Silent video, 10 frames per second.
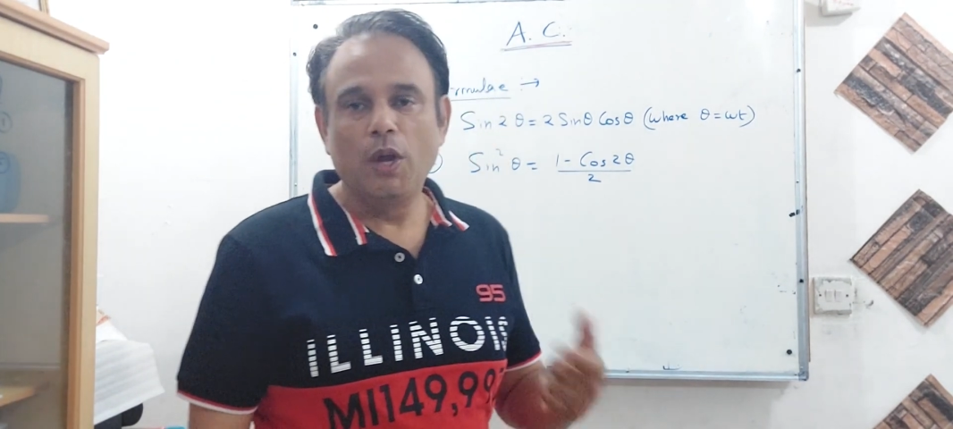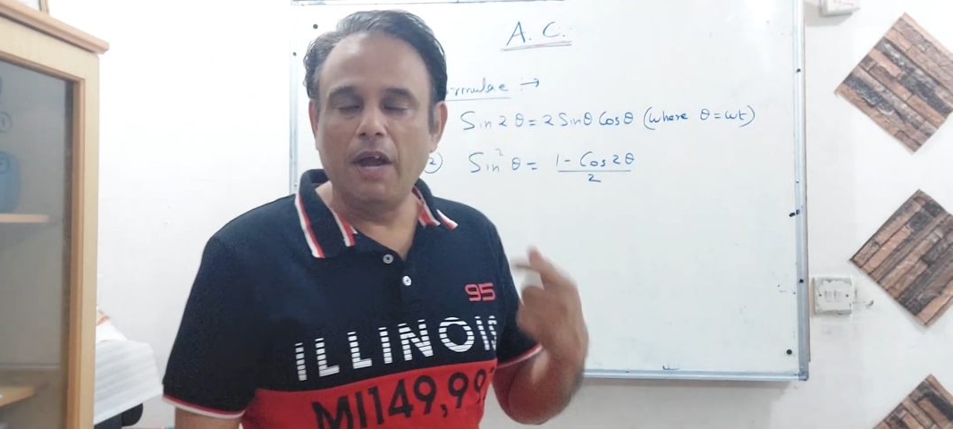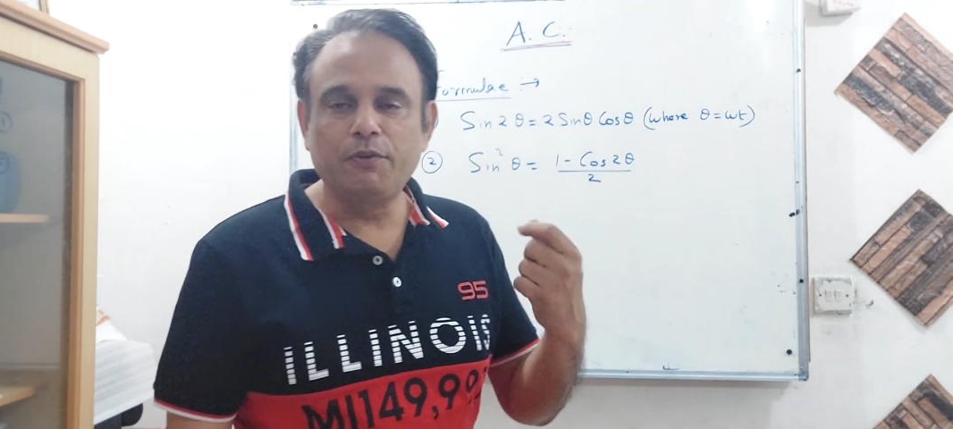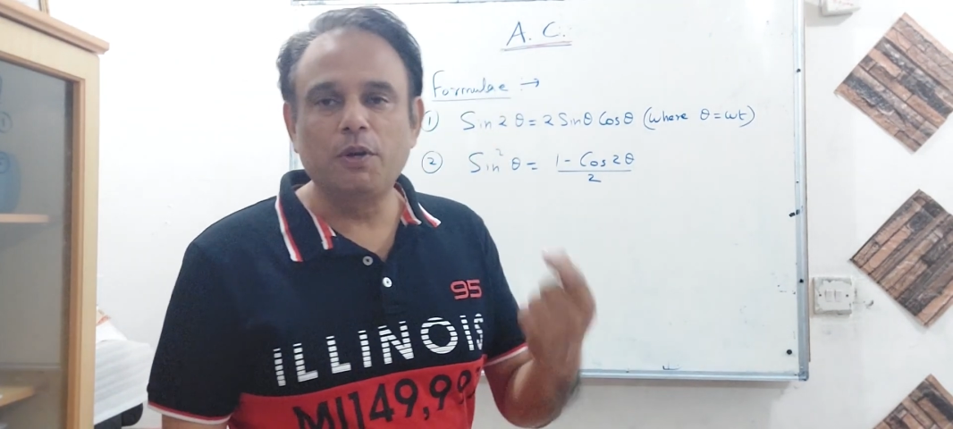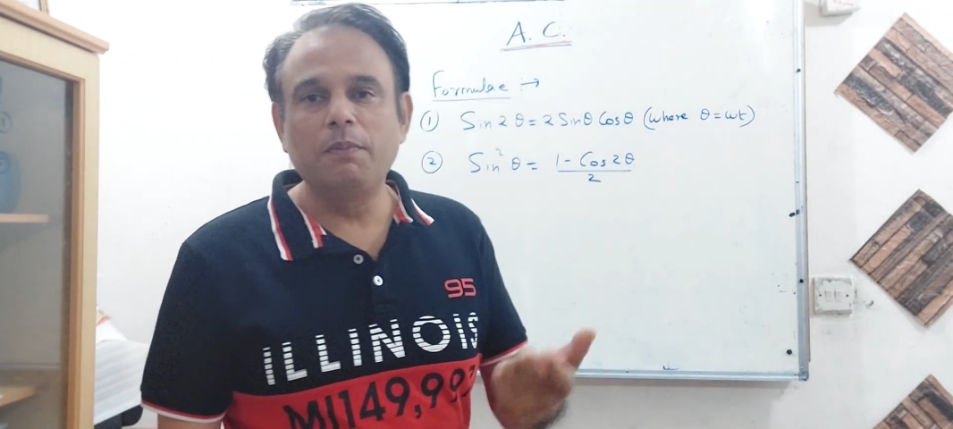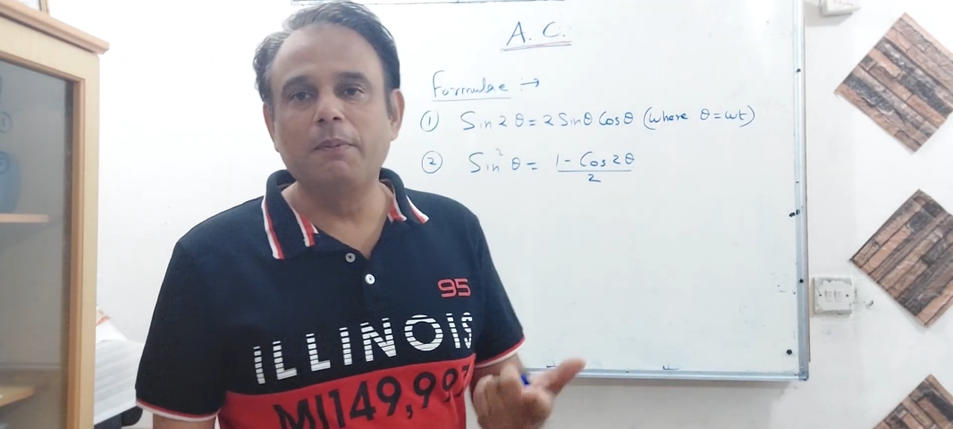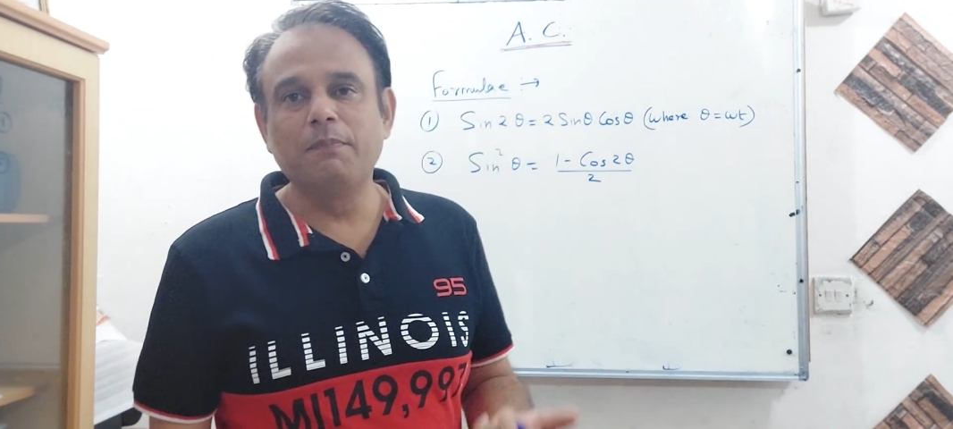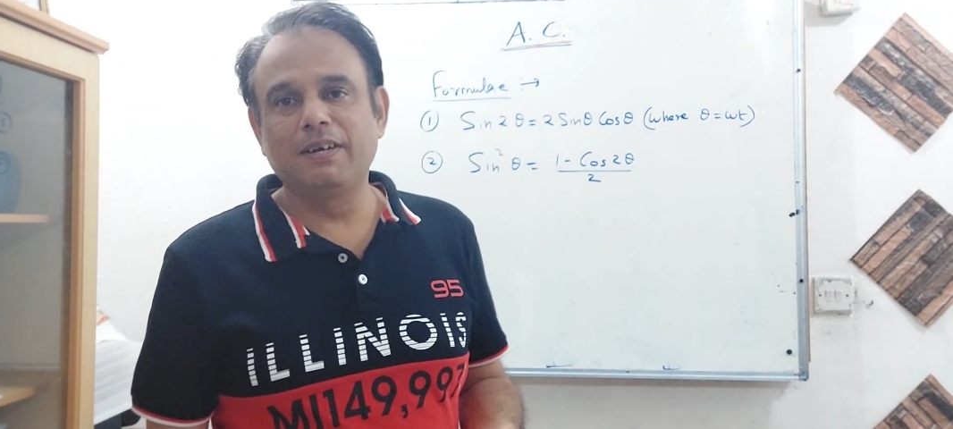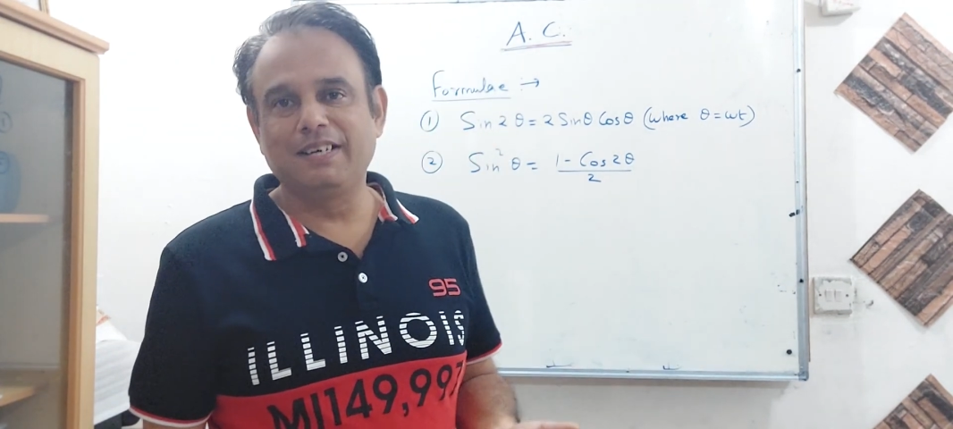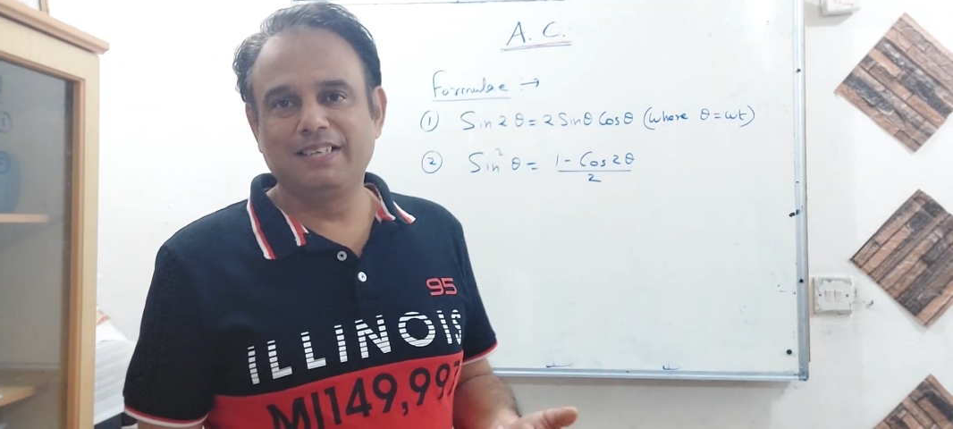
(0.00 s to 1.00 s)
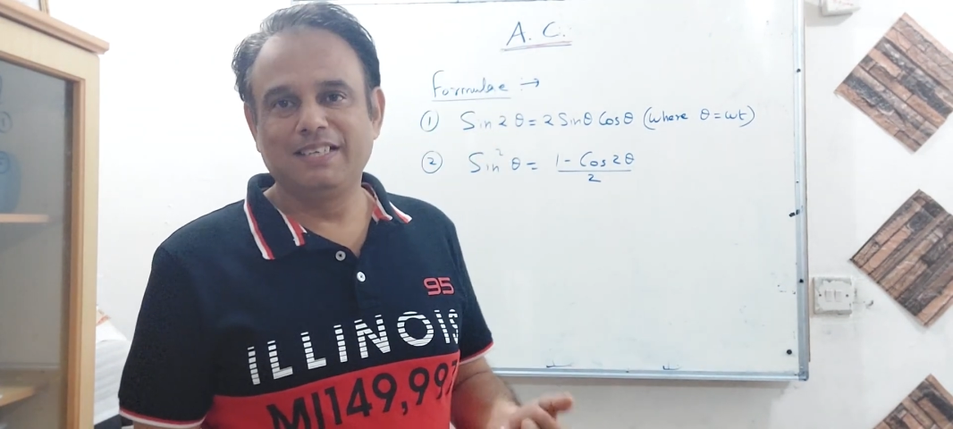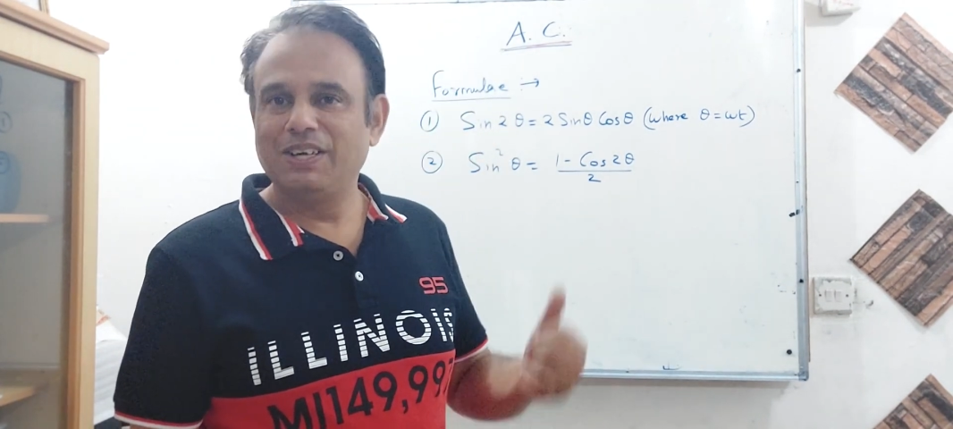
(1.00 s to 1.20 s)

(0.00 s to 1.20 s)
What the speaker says: have to remember it.